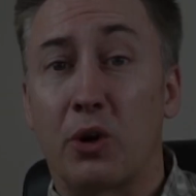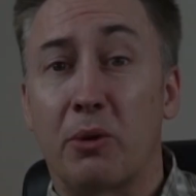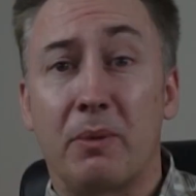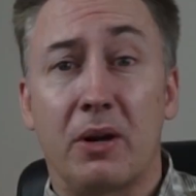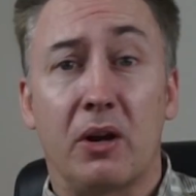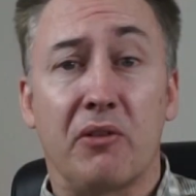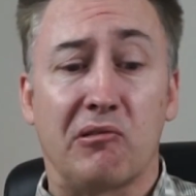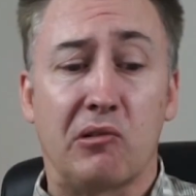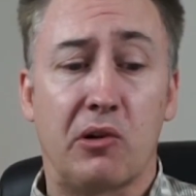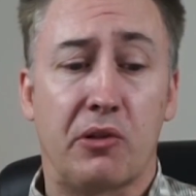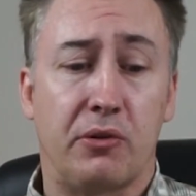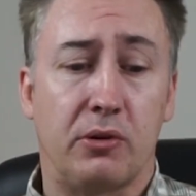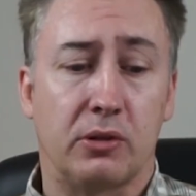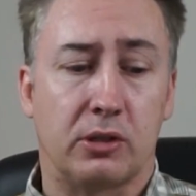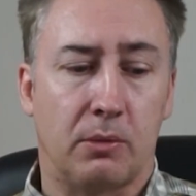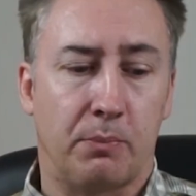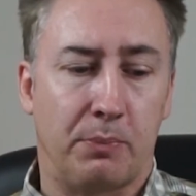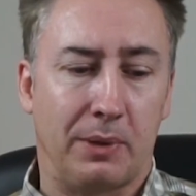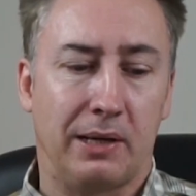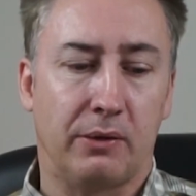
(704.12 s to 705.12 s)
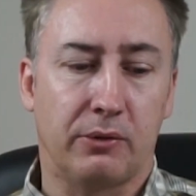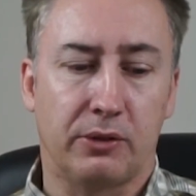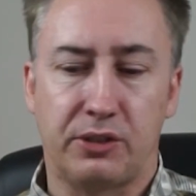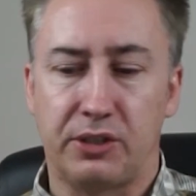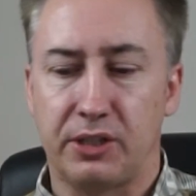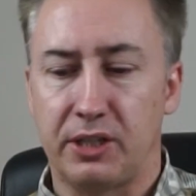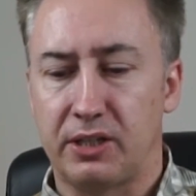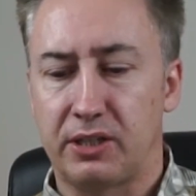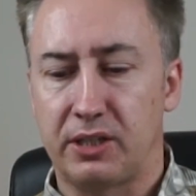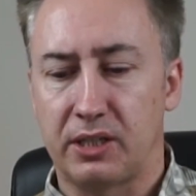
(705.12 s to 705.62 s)
what are my overall thoughts about the
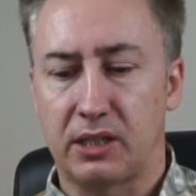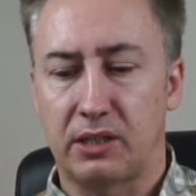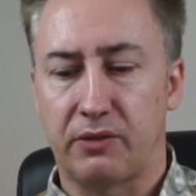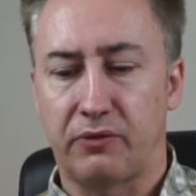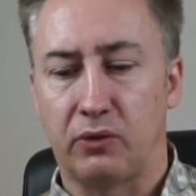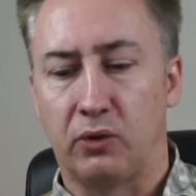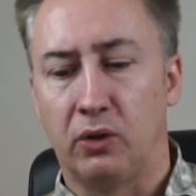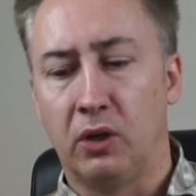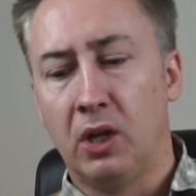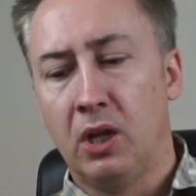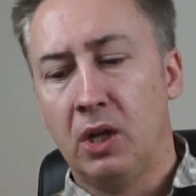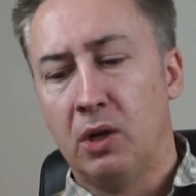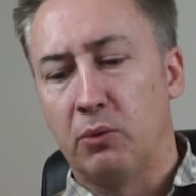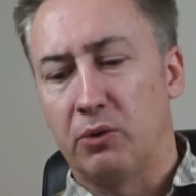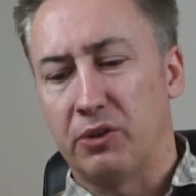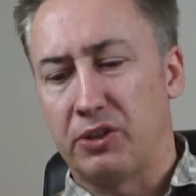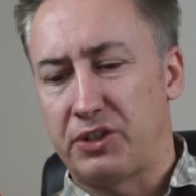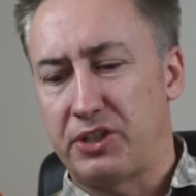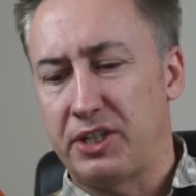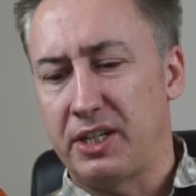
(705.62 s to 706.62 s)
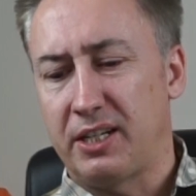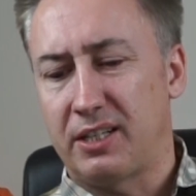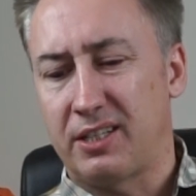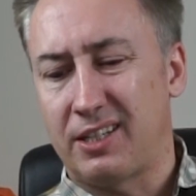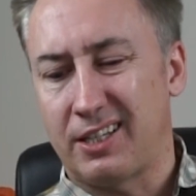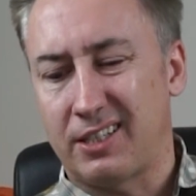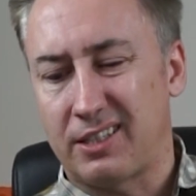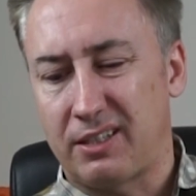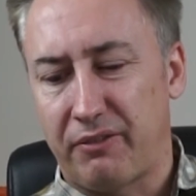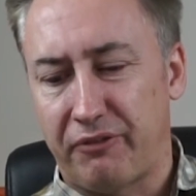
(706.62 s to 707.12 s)
C64? Well, the
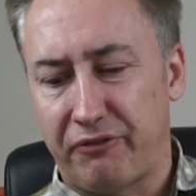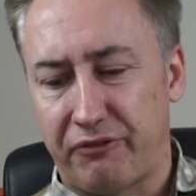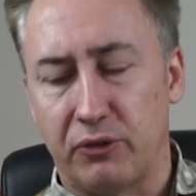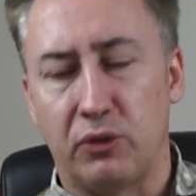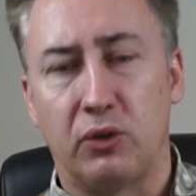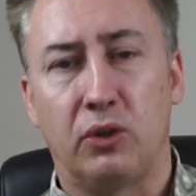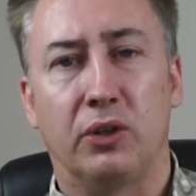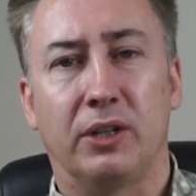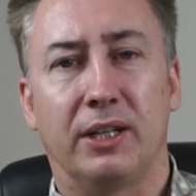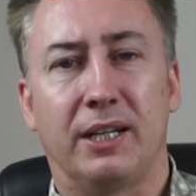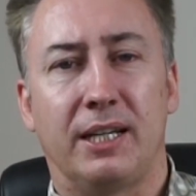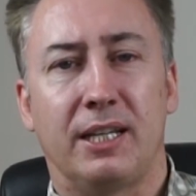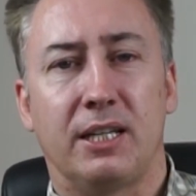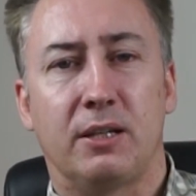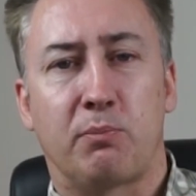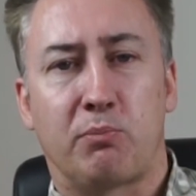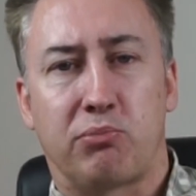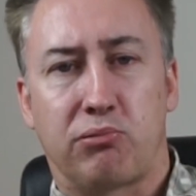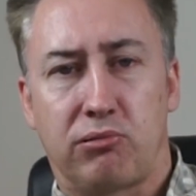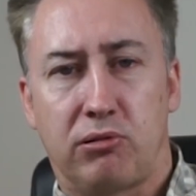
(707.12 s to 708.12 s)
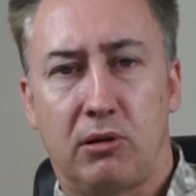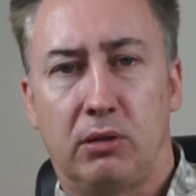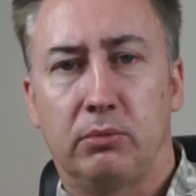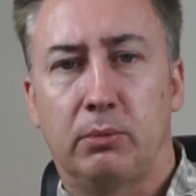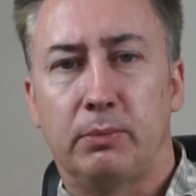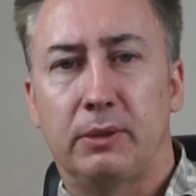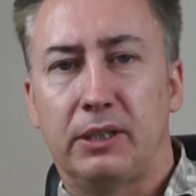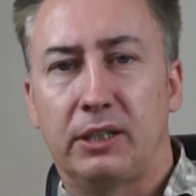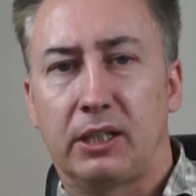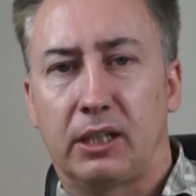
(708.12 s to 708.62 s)
C64 is
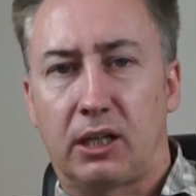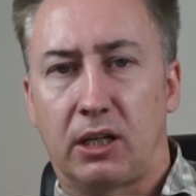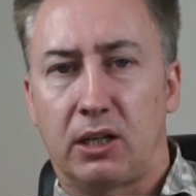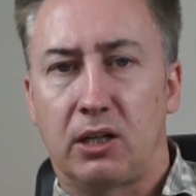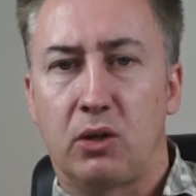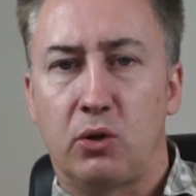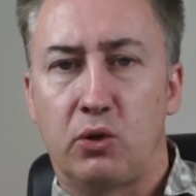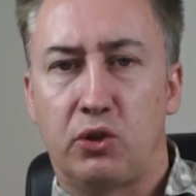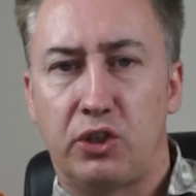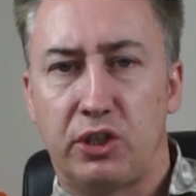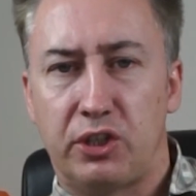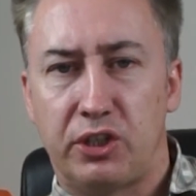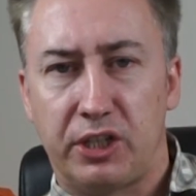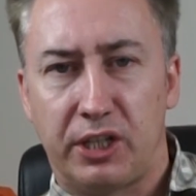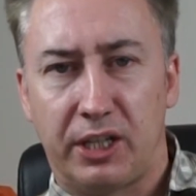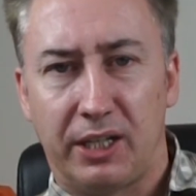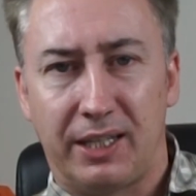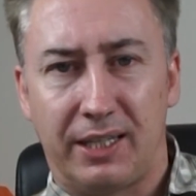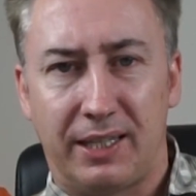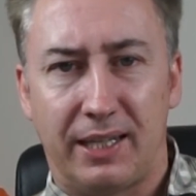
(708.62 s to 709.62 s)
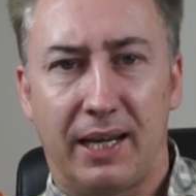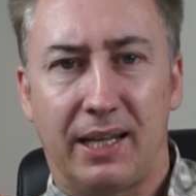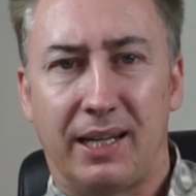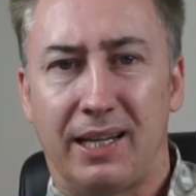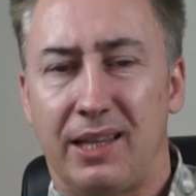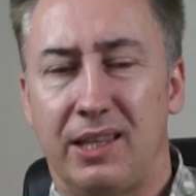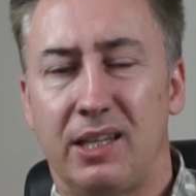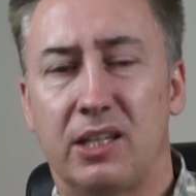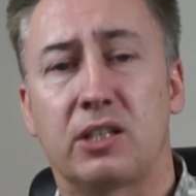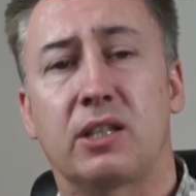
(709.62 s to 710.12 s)
probably the closest you're going to get
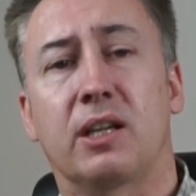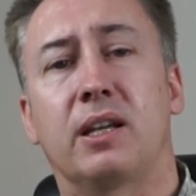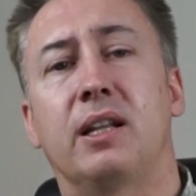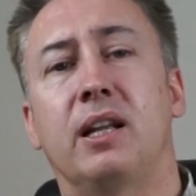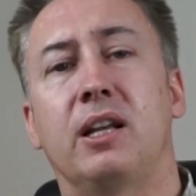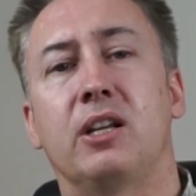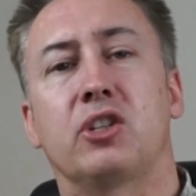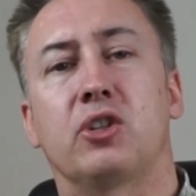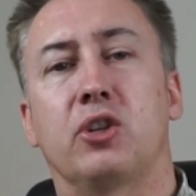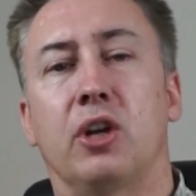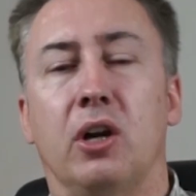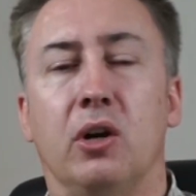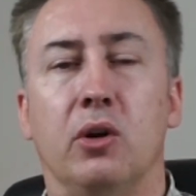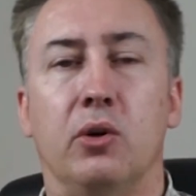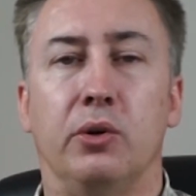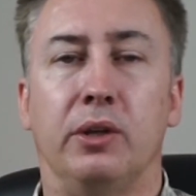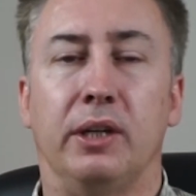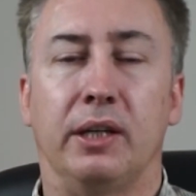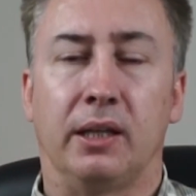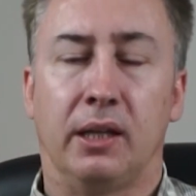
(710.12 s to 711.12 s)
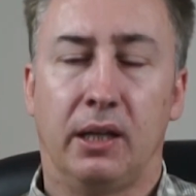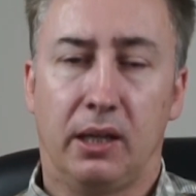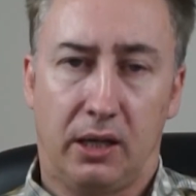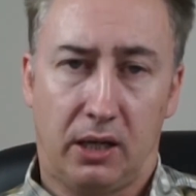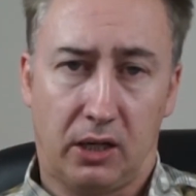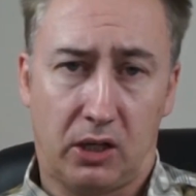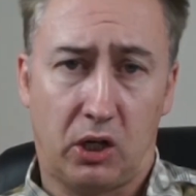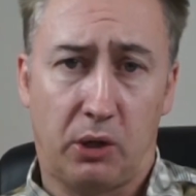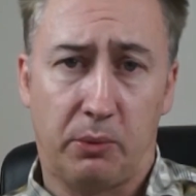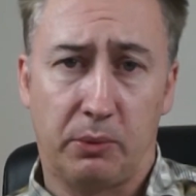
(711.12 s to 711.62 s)
in this day and age to owning
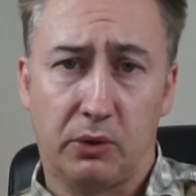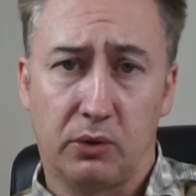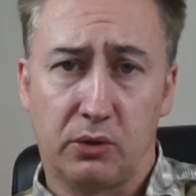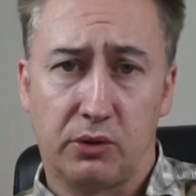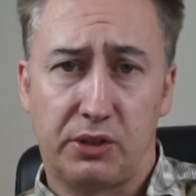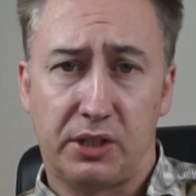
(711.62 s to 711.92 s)
a Commodore